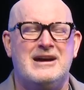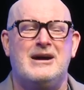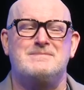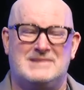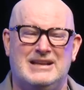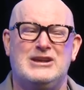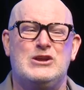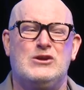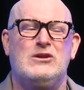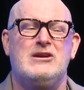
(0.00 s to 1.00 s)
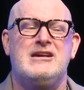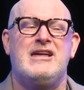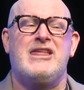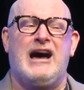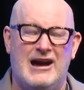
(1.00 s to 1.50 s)
I'm telling you,
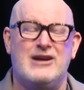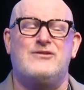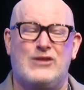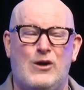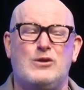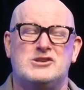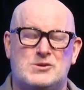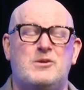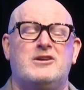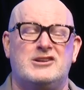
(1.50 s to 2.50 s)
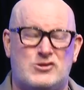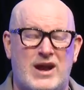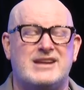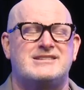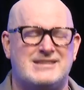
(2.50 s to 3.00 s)
hunger for the Holy Spirit
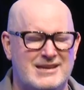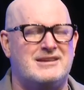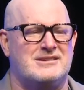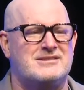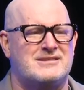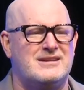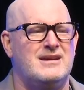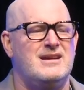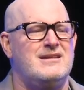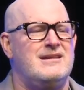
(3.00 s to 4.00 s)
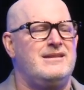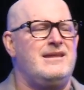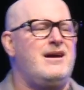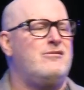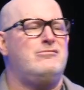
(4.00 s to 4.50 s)
attracts seekers.
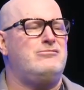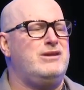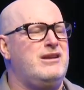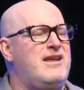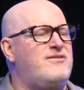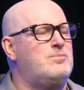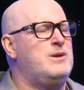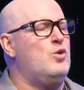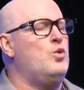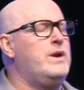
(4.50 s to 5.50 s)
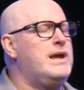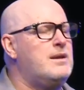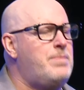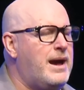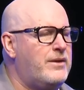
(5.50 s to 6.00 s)
Now, we don't have to be all weird
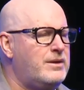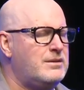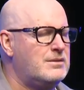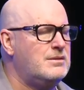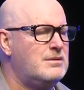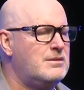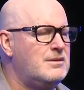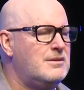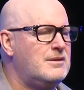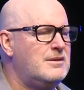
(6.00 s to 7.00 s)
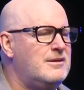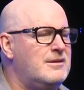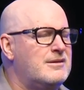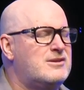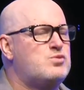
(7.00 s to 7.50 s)
about it.
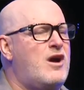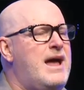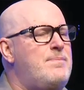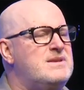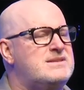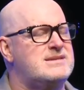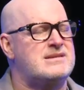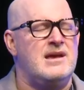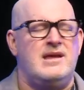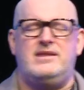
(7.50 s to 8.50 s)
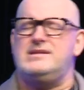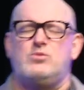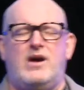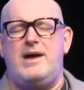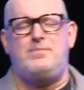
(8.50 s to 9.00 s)
Because what happens is, this is
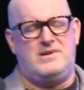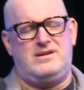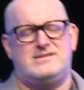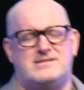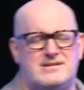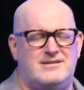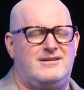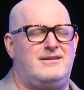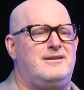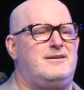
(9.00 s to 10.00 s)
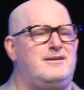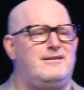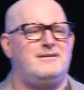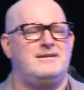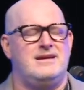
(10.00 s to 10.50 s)
what happens
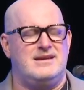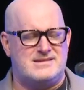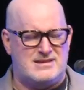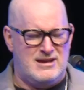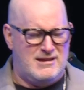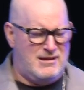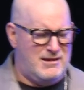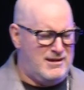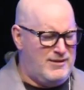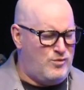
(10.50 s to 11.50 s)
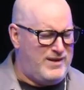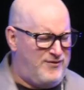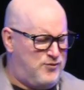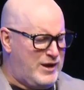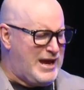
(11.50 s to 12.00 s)
is
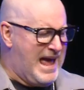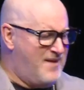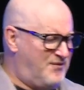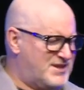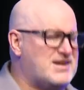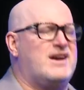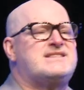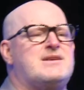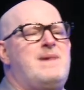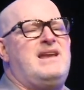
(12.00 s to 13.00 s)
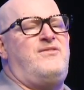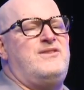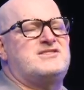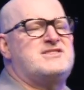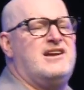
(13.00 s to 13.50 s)
if we emphasize the
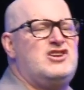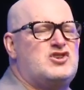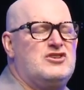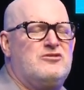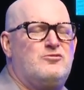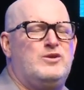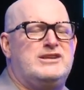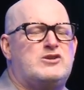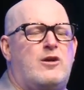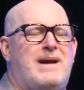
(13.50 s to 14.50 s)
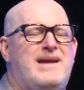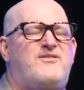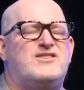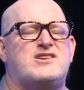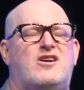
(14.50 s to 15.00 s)
manifestation, we stop
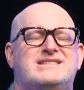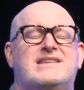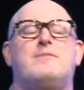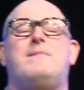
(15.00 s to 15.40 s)
emphasizing the